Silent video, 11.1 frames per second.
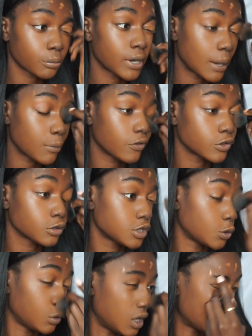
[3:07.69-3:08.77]
primer for
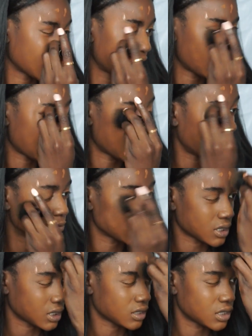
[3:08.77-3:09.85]
so long now that I'm
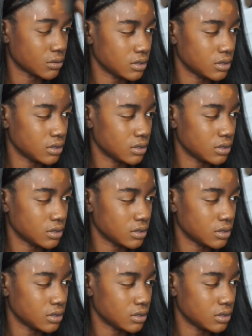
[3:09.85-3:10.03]
just like so